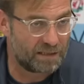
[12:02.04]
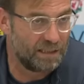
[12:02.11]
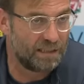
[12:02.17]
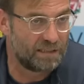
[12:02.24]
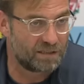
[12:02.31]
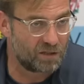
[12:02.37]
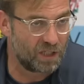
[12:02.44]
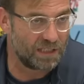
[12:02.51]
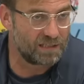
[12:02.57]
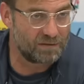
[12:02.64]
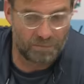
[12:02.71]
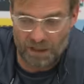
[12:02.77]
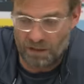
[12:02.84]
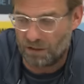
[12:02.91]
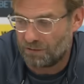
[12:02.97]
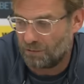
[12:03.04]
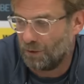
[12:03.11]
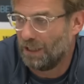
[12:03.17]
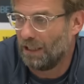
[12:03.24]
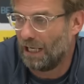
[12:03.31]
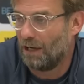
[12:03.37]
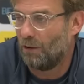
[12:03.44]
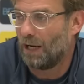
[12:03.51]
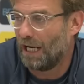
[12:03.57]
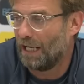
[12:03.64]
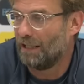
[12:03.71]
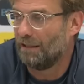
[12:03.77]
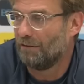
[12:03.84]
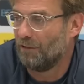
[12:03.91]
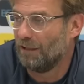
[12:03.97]
It's it's just because we how
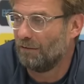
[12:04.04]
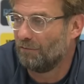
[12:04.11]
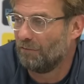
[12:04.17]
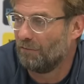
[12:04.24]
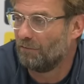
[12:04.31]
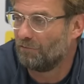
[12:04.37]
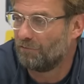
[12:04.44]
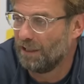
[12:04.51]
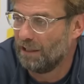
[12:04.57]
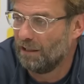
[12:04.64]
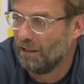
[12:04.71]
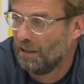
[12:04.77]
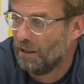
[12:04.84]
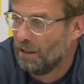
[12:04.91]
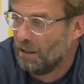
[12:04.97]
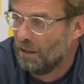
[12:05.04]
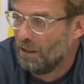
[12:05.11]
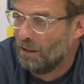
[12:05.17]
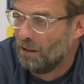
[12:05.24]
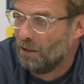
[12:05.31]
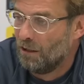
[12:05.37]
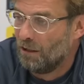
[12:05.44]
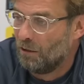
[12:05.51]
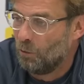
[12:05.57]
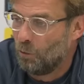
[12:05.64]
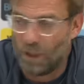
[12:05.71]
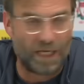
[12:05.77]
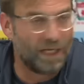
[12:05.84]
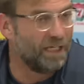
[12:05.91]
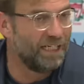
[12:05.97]
I feel
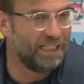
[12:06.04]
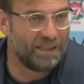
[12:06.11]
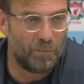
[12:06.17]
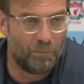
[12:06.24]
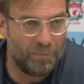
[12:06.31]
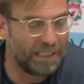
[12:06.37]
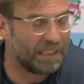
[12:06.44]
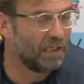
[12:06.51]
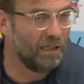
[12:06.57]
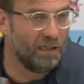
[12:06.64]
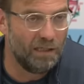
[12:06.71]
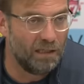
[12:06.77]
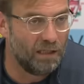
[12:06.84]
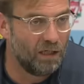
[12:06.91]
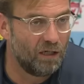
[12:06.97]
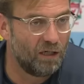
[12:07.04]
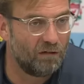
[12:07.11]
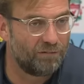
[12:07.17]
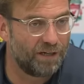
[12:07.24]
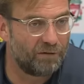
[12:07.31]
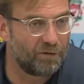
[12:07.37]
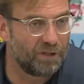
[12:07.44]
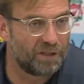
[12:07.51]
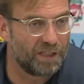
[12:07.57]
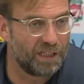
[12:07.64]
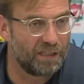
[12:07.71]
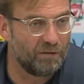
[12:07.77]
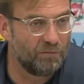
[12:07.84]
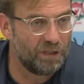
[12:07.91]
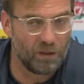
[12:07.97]
we're in the middle of
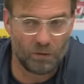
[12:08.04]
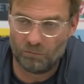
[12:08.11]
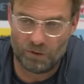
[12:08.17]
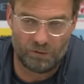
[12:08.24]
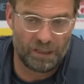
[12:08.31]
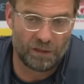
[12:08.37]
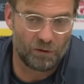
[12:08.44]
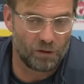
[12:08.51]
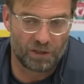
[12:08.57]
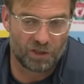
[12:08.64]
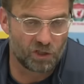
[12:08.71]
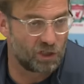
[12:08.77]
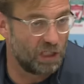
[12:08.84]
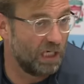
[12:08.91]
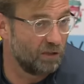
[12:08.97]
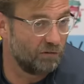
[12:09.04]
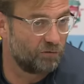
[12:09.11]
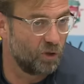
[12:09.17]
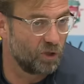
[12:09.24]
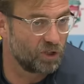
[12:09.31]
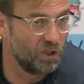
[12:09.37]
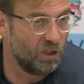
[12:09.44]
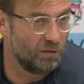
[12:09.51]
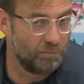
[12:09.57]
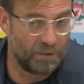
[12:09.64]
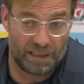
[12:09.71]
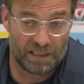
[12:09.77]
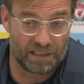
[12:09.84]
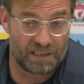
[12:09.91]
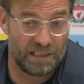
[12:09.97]
everything. We don't we are not a start, of course not,
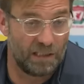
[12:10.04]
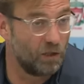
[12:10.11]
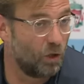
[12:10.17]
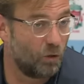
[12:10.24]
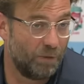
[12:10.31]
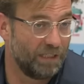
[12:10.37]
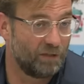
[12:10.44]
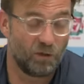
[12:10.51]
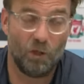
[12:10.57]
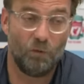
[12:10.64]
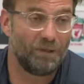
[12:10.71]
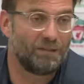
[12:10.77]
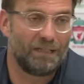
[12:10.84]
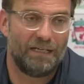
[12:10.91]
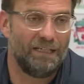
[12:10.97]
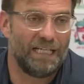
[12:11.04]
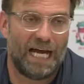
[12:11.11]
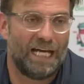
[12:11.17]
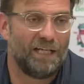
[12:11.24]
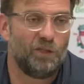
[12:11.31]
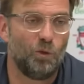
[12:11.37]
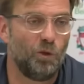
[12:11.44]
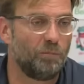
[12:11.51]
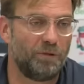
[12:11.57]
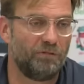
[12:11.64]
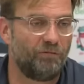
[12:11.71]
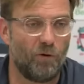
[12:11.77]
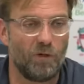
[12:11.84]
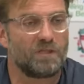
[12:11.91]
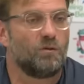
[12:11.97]
but there's still a long way to go. But I knew it
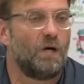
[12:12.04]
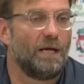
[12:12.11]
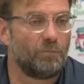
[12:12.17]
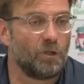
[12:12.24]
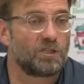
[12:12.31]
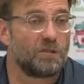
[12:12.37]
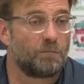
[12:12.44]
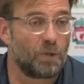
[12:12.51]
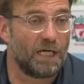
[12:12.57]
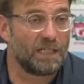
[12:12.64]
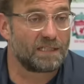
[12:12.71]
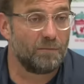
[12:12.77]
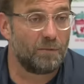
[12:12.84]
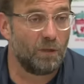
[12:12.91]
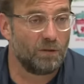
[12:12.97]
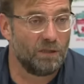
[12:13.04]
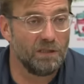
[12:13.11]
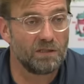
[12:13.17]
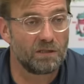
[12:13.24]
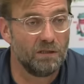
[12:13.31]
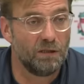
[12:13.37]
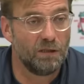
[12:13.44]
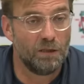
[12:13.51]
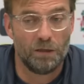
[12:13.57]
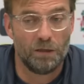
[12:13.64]
before, so I'm not surprised about this.